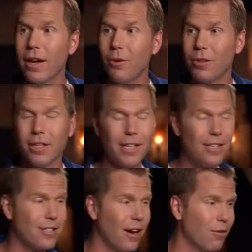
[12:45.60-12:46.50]
with the lead
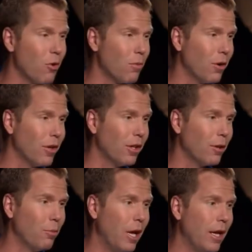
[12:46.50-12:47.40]
designer of War Mode in a little
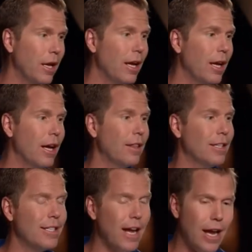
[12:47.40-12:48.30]
bit. The
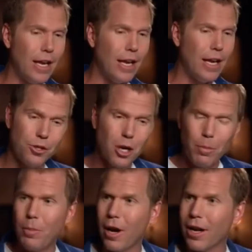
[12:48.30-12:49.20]
tank, you can jump
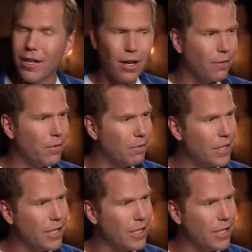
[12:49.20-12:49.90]
up on it, get on the 50